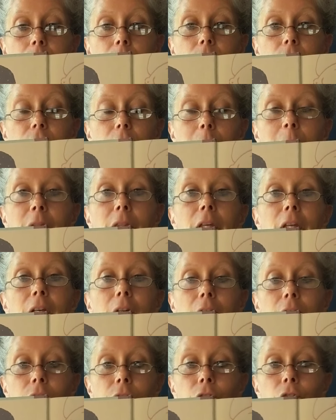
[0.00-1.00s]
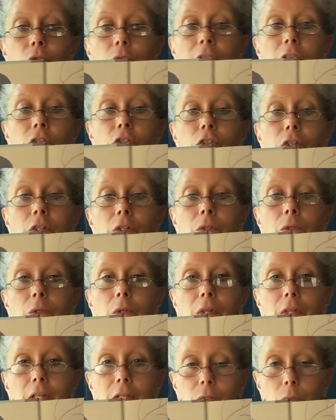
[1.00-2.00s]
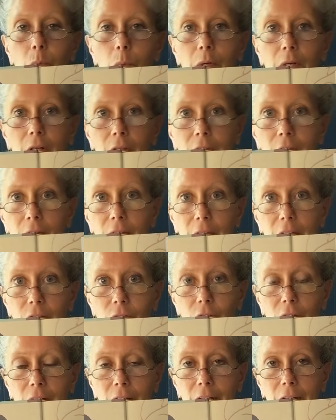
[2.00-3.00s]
some of the illustrations, and that's one of the things I